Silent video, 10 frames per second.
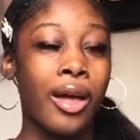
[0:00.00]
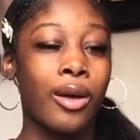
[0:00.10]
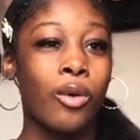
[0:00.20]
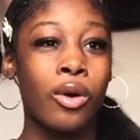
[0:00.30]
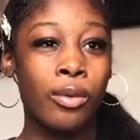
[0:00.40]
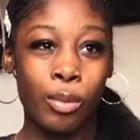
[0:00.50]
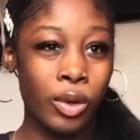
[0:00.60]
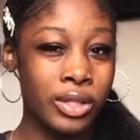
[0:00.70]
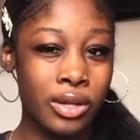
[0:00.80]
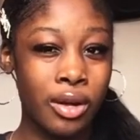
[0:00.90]
or a boy
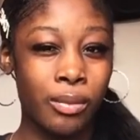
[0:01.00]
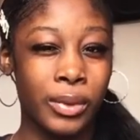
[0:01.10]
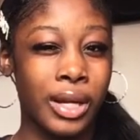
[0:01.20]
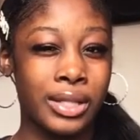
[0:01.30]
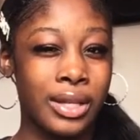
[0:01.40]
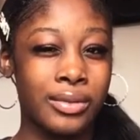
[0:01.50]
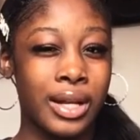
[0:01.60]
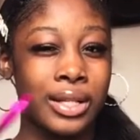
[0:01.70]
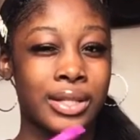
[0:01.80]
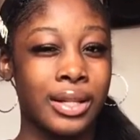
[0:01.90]
talk but nine times out of
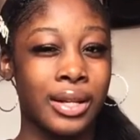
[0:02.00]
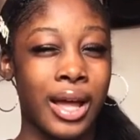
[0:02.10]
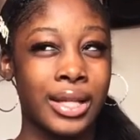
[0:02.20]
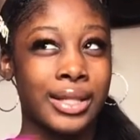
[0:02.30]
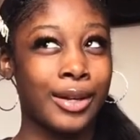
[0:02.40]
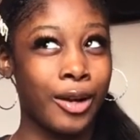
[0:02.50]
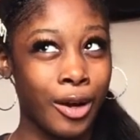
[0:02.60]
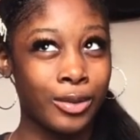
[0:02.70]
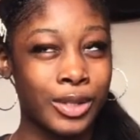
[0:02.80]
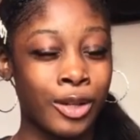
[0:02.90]
ten i see a girl
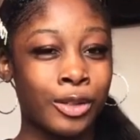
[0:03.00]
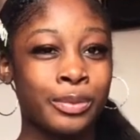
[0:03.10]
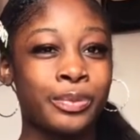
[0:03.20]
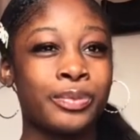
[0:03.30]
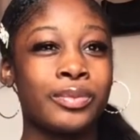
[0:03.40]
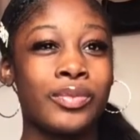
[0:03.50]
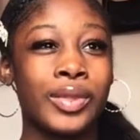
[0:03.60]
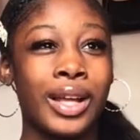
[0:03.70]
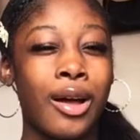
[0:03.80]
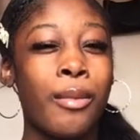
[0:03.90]
talk
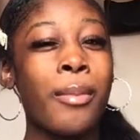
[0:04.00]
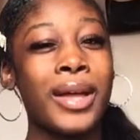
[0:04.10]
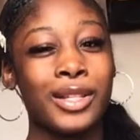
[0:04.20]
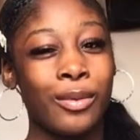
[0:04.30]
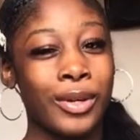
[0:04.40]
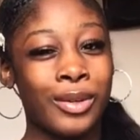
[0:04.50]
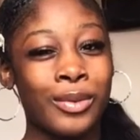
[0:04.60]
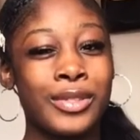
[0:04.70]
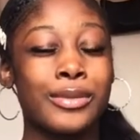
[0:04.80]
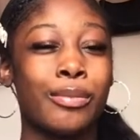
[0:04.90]
um i might do one of those
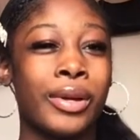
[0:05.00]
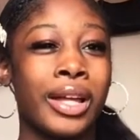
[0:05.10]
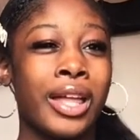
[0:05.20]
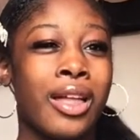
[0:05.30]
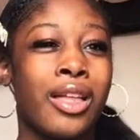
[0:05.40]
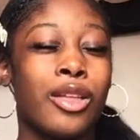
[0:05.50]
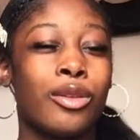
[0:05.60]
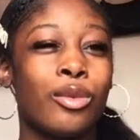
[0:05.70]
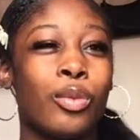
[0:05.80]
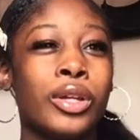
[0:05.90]
but
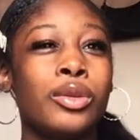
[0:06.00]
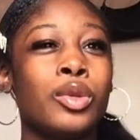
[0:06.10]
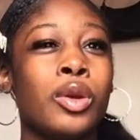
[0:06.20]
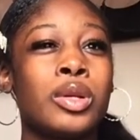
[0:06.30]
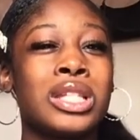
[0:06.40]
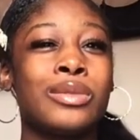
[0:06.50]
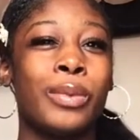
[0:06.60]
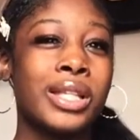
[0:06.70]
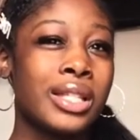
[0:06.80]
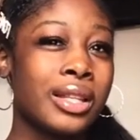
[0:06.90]
when you do those it's
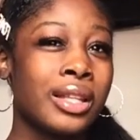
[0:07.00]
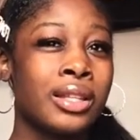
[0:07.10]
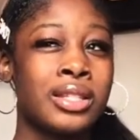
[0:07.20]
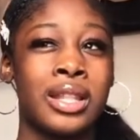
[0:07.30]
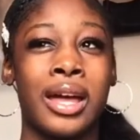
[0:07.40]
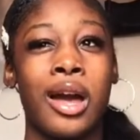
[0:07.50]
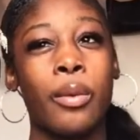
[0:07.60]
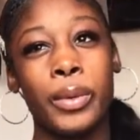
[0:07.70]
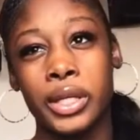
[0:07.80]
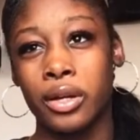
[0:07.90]
basically just like
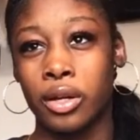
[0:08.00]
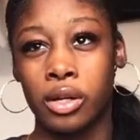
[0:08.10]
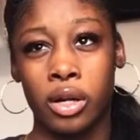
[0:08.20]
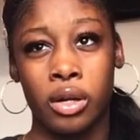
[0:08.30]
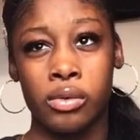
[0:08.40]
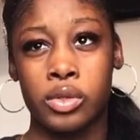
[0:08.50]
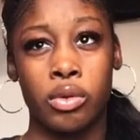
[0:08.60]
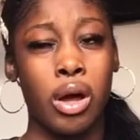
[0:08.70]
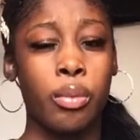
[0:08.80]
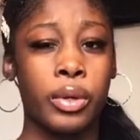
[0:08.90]
helping younger girls or
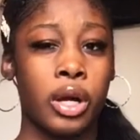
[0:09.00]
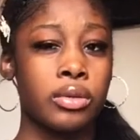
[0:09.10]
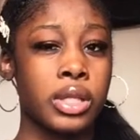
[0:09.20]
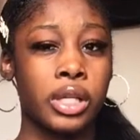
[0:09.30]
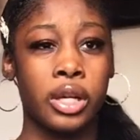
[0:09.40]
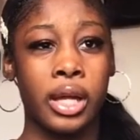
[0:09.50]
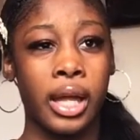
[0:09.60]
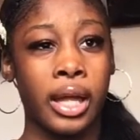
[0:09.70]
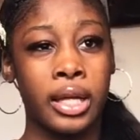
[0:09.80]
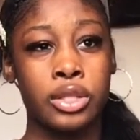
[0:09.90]
helping girls like your
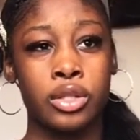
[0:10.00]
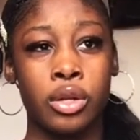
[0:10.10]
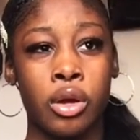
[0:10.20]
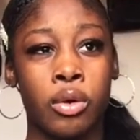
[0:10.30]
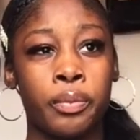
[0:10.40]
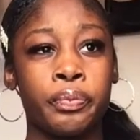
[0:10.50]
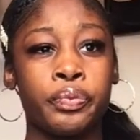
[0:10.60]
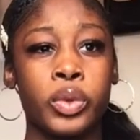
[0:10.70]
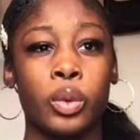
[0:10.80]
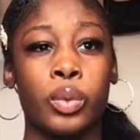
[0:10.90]
age you know
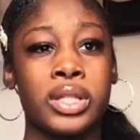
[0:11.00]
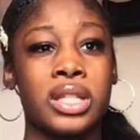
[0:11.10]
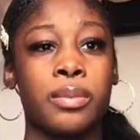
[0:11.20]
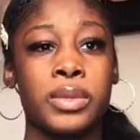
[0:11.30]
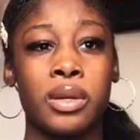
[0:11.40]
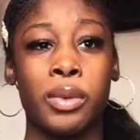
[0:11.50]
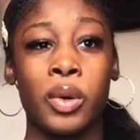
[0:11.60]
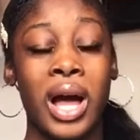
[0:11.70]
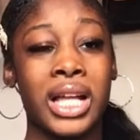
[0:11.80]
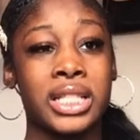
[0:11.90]
with tips about
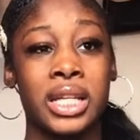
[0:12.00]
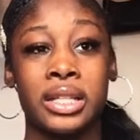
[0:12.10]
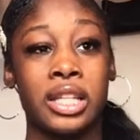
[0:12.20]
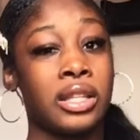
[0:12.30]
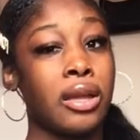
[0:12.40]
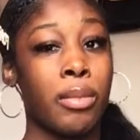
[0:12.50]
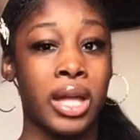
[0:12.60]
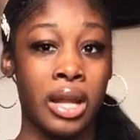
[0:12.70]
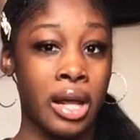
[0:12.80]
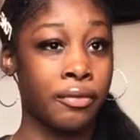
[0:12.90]
hygiene that they might
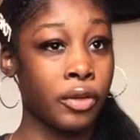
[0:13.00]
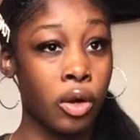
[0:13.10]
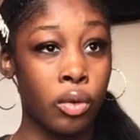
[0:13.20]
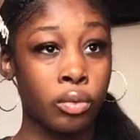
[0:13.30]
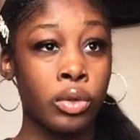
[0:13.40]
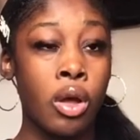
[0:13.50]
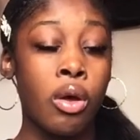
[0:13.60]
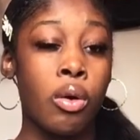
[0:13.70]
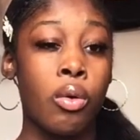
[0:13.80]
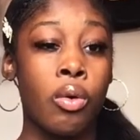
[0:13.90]
not have known
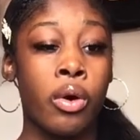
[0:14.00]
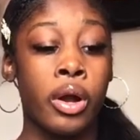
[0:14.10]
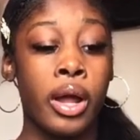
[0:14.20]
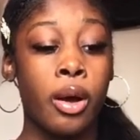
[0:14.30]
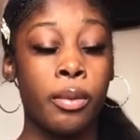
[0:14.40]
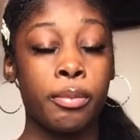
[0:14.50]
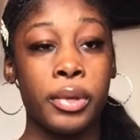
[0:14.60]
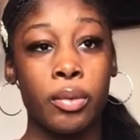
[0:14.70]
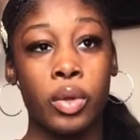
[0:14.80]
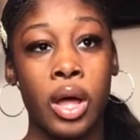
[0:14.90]
or helping
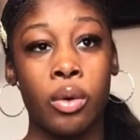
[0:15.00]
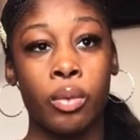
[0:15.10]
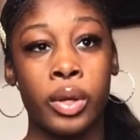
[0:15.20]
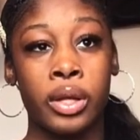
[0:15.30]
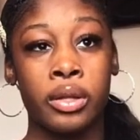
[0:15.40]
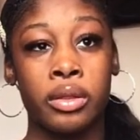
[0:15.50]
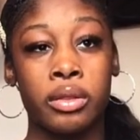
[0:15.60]
people out with